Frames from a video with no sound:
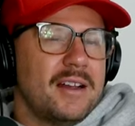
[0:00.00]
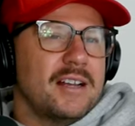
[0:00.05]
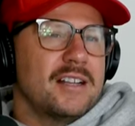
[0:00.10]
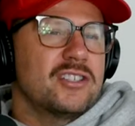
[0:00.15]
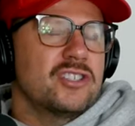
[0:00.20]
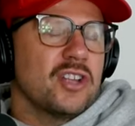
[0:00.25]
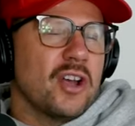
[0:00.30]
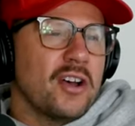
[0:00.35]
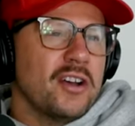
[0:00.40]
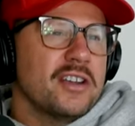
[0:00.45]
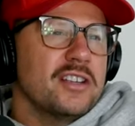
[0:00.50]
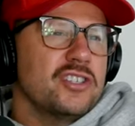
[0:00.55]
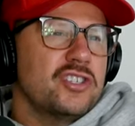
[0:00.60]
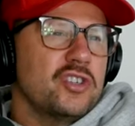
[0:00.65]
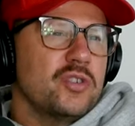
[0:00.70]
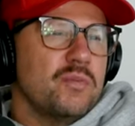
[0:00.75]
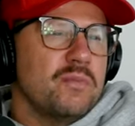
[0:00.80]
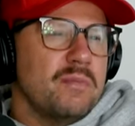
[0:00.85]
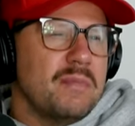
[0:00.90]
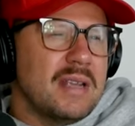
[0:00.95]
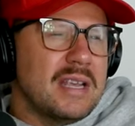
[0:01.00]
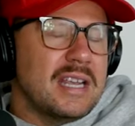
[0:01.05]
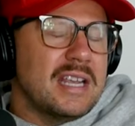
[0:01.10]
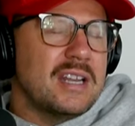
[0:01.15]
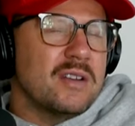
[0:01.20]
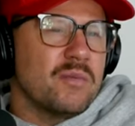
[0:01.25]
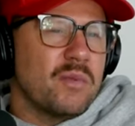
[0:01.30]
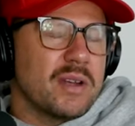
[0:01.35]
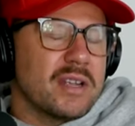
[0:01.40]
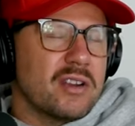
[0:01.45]
as long as you
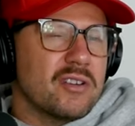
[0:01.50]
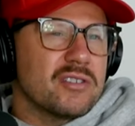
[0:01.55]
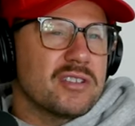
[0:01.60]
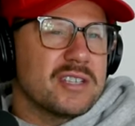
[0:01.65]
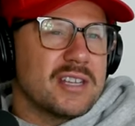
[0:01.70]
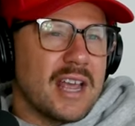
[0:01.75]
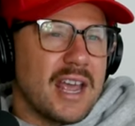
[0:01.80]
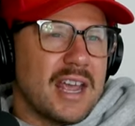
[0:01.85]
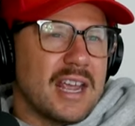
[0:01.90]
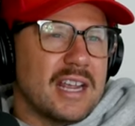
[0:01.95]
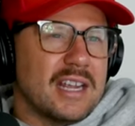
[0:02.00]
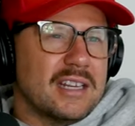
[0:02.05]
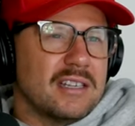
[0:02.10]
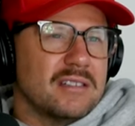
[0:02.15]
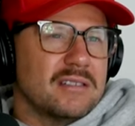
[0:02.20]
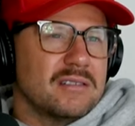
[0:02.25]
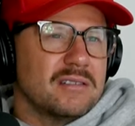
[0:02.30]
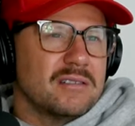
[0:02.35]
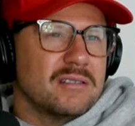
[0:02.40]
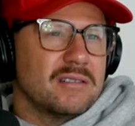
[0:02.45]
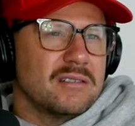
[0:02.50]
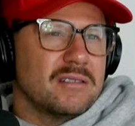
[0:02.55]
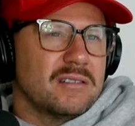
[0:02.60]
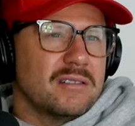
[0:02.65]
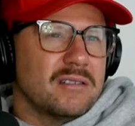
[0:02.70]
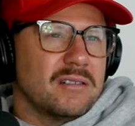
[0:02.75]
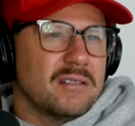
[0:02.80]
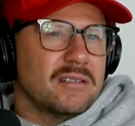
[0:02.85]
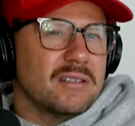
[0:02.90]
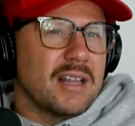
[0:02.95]
mean what you're saying,
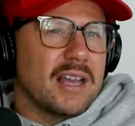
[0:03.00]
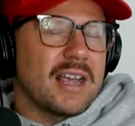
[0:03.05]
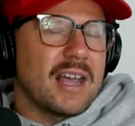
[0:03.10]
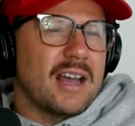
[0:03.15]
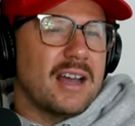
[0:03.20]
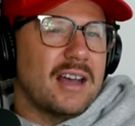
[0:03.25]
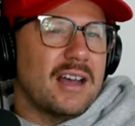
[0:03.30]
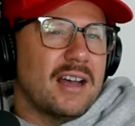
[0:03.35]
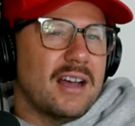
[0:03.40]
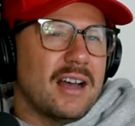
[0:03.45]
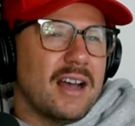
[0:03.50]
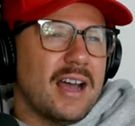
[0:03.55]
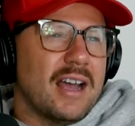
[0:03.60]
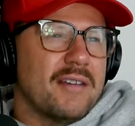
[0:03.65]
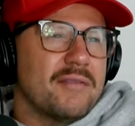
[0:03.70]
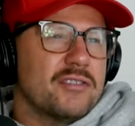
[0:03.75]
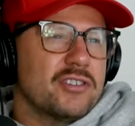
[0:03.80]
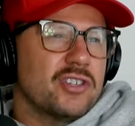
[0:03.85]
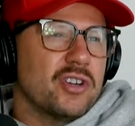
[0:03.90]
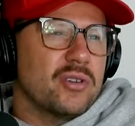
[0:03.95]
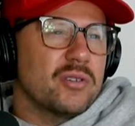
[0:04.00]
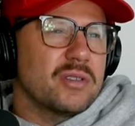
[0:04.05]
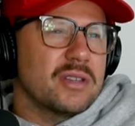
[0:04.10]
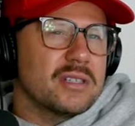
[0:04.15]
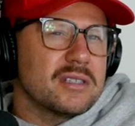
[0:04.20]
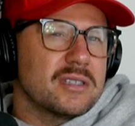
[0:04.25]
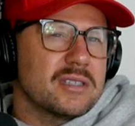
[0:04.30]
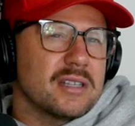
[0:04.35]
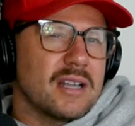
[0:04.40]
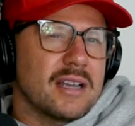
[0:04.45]
like I have a joke
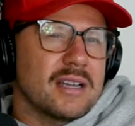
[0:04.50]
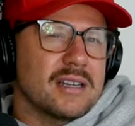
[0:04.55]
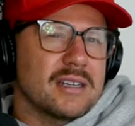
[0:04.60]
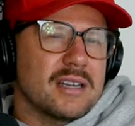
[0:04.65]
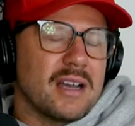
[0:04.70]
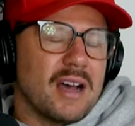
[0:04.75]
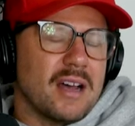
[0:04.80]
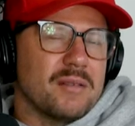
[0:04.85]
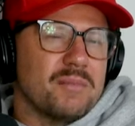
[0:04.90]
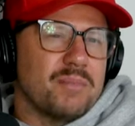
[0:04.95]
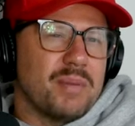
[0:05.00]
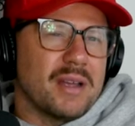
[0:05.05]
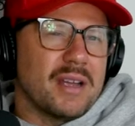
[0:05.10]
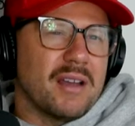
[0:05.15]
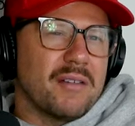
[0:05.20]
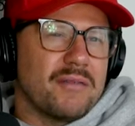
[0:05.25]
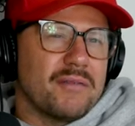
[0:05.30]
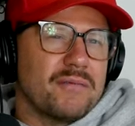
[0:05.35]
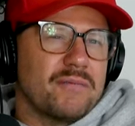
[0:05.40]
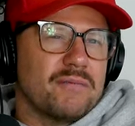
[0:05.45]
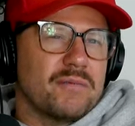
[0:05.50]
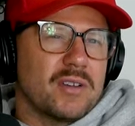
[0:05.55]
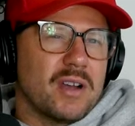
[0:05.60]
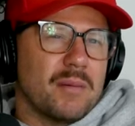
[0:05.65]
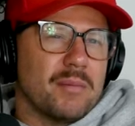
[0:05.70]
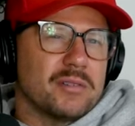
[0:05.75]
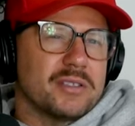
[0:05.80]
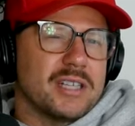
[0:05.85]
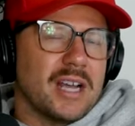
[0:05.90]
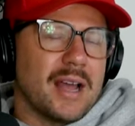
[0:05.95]
that's like gone big a
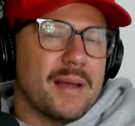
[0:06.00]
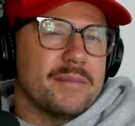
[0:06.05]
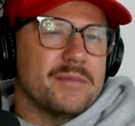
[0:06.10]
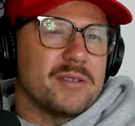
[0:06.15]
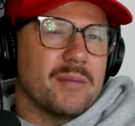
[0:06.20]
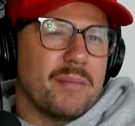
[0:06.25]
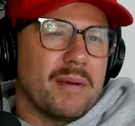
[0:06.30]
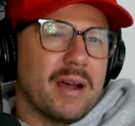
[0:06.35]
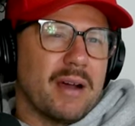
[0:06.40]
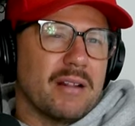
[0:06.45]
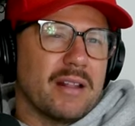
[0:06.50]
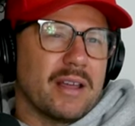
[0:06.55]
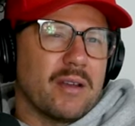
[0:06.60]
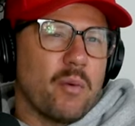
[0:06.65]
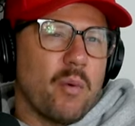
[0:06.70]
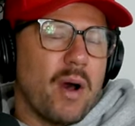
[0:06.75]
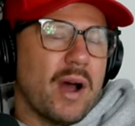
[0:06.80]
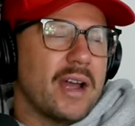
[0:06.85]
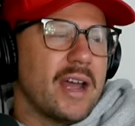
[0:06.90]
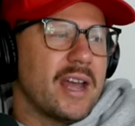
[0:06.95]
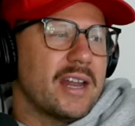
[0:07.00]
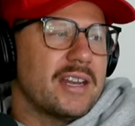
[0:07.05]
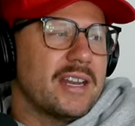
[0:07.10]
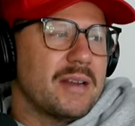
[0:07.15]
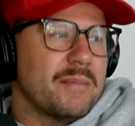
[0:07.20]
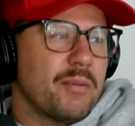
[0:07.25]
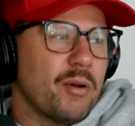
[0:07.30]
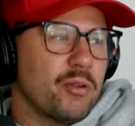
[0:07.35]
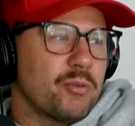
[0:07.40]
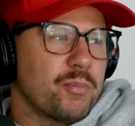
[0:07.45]
couple times about like why I
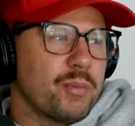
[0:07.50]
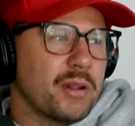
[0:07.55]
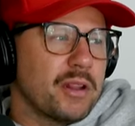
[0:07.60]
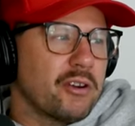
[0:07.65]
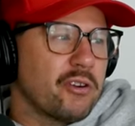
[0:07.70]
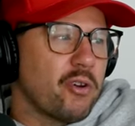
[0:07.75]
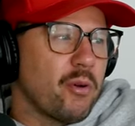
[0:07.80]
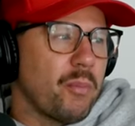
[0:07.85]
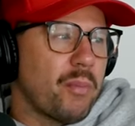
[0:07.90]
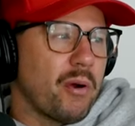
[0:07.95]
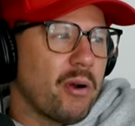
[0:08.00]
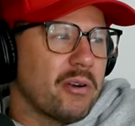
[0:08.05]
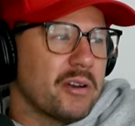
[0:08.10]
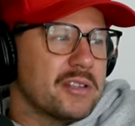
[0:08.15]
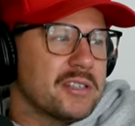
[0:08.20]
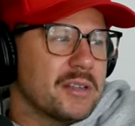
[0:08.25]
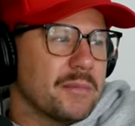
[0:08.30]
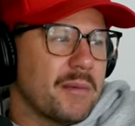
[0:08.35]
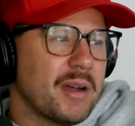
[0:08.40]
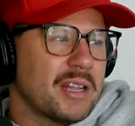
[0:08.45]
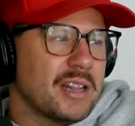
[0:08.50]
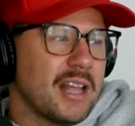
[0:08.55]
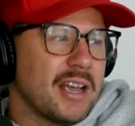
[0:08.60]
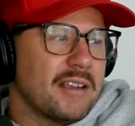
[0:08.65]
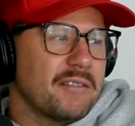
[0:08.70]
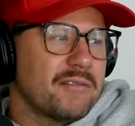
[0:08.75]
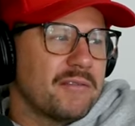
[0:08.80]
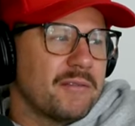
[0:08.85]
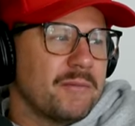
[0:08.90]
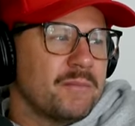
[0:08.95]
need both political parties in my
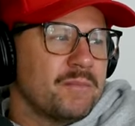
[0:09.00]
life.